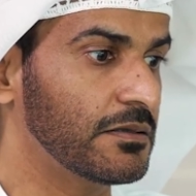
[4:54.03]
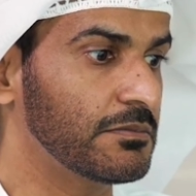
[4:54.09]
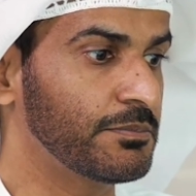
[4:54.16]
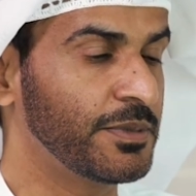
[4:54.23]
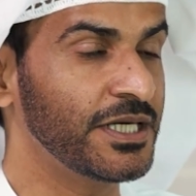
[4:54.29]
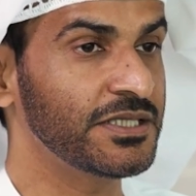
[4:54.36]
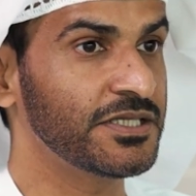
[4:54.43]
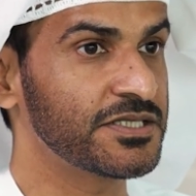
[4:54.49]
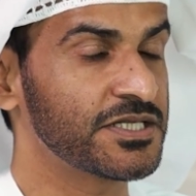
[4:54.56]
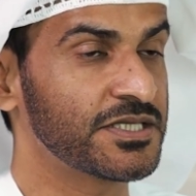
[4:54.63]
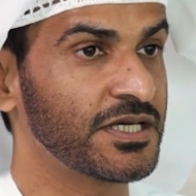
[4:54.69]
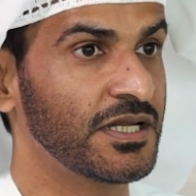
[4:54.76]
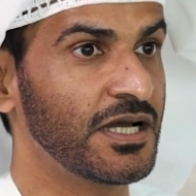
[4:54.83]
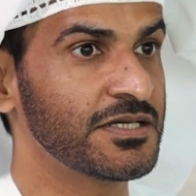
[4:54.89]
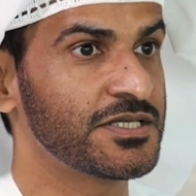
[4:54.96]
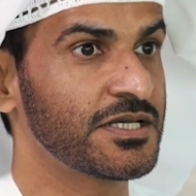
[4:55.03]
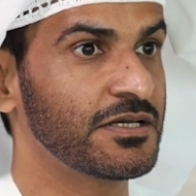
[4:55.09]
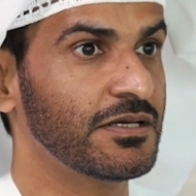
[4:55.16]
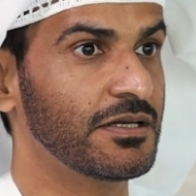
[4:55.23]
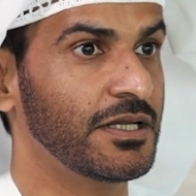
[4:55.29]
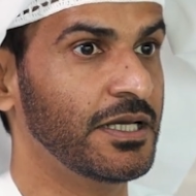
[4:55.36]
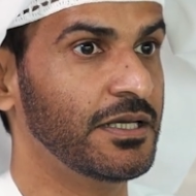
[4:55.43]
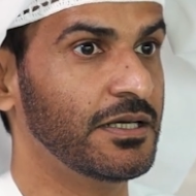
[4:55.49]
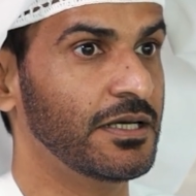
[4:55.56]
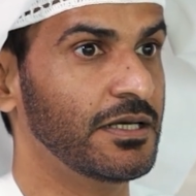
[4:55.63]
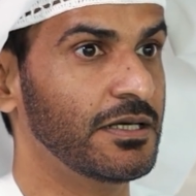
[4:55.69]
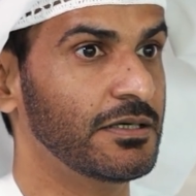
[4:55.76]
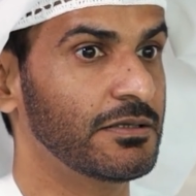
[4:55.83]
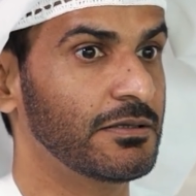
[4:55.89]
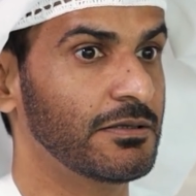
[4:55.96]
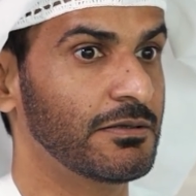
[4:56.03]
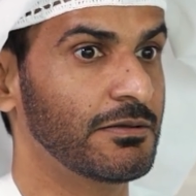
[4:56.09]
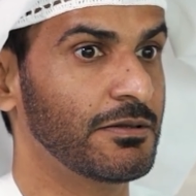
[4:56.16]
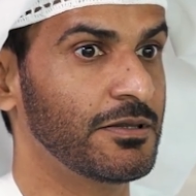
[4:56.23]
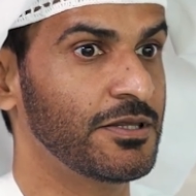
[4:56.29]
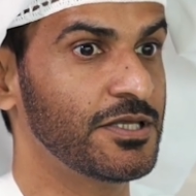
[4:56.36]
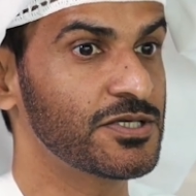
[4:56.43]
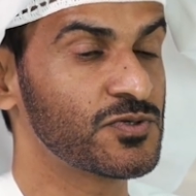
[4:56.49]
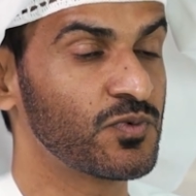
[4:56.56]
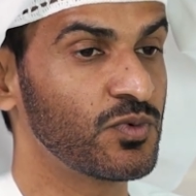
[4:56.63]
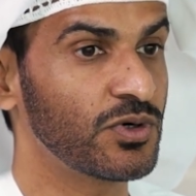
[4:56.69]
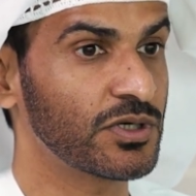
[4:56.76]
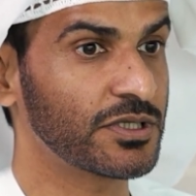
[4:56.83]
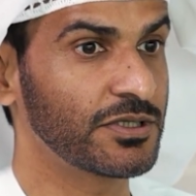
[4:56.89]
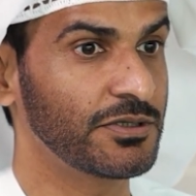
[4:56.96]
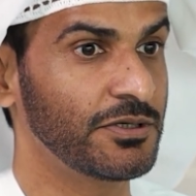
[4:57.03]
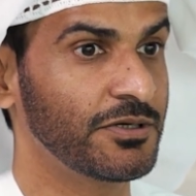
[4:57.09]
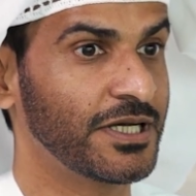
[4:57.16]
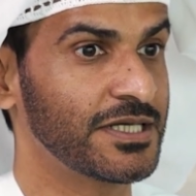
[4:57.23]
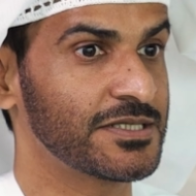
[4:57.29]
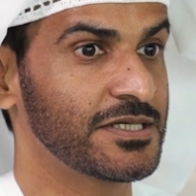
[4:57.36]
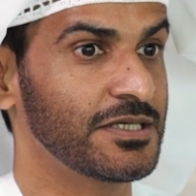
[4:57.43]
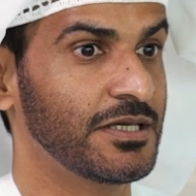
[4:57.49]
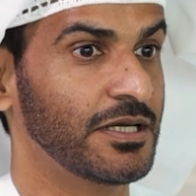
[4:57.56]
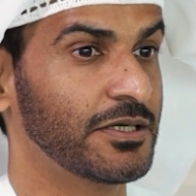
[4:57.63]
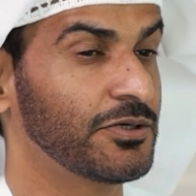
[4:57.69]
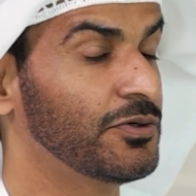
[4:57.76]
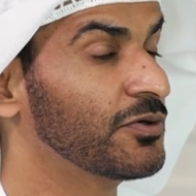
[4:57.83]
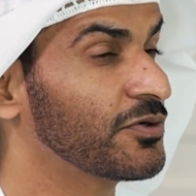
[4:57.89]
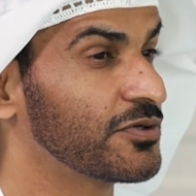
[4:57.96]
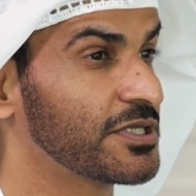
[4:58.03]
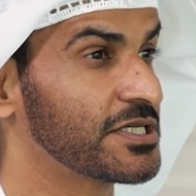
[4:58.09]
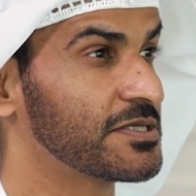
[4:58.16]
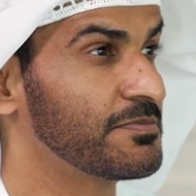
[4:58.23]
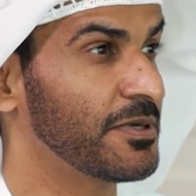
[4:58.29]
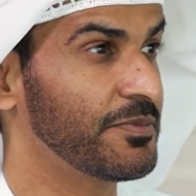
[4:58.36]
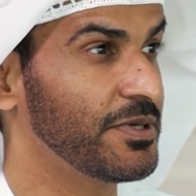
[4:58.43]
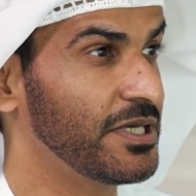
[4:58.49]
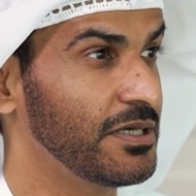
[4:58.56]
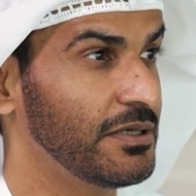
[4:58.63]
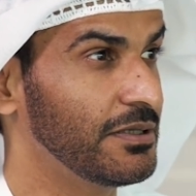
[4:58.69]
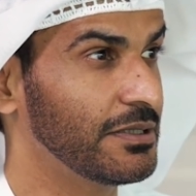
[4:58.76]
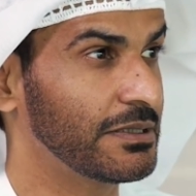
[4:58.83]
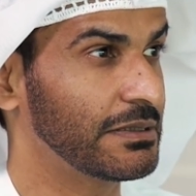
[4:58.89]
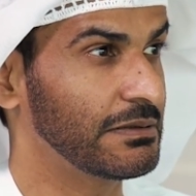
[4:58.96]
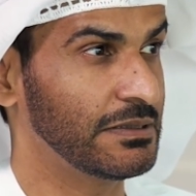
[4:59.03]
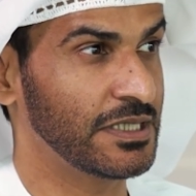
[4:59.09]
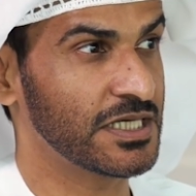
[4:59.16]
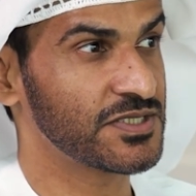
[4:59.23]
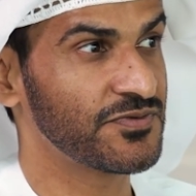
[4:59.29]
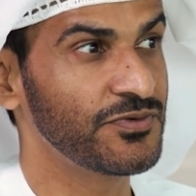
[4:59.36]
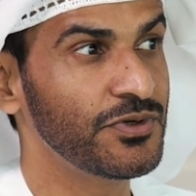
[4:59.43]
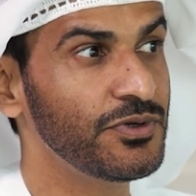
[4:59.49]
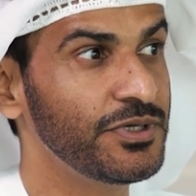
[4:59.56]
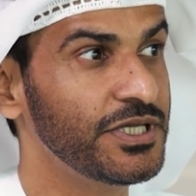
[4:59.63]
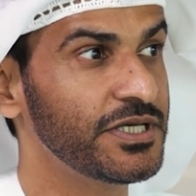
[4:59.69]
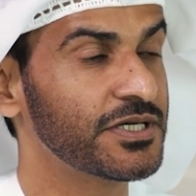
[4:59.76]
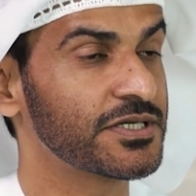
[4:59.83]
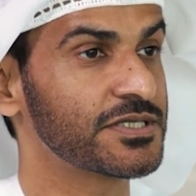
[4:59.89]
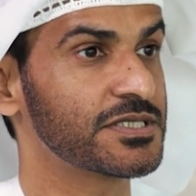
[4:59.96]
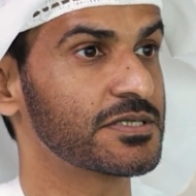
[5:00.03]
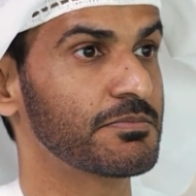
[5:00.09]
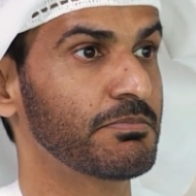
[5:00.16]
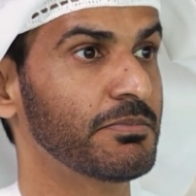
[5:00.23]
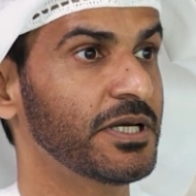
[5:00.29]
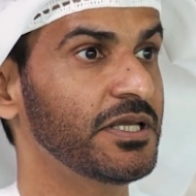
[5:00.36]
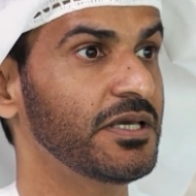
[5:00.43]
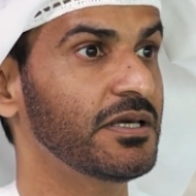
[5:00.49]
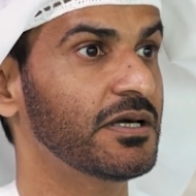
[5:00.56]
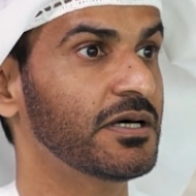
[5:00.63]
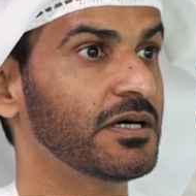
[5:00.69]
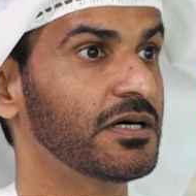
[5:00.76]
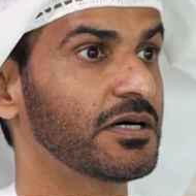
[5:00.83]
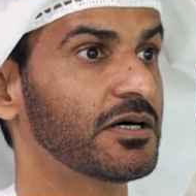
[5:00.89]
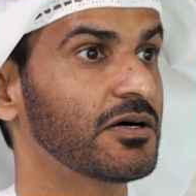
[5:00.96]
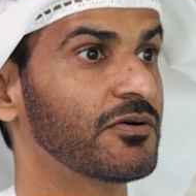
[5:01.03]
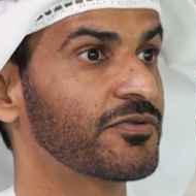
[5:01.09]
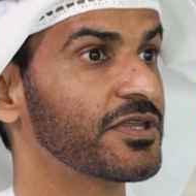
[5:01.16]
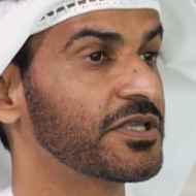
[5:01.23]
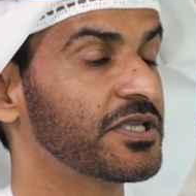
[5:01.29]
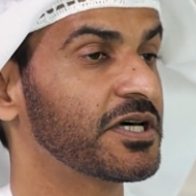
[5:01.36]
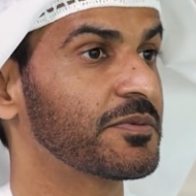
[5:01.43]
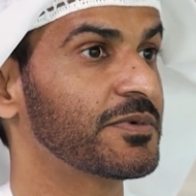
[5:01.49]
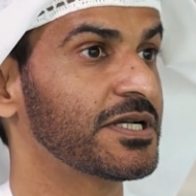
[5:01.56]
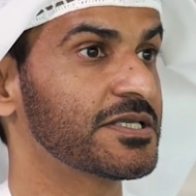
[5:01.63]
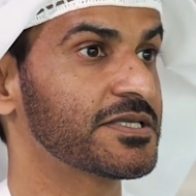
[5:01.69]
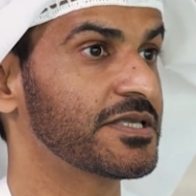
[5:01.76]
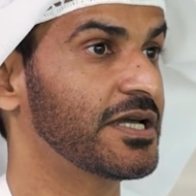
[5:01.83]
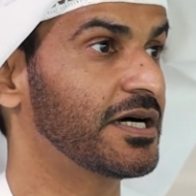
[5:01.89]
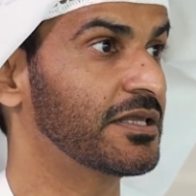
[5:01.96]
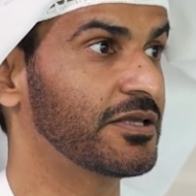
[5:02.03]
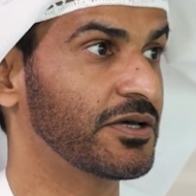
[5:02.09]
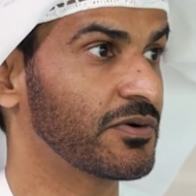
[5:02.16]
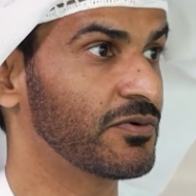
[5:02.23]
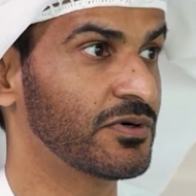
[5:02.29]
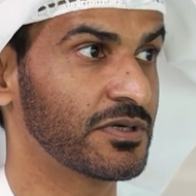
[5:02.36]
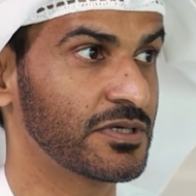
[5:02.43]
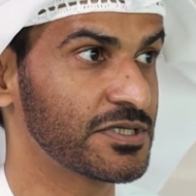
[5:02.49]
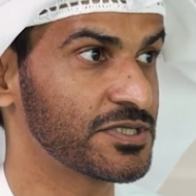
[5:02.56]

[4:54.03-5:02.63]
By digitalizing, like this word, you can say, like you noticed maybe last few years, many of the terminals, they had their own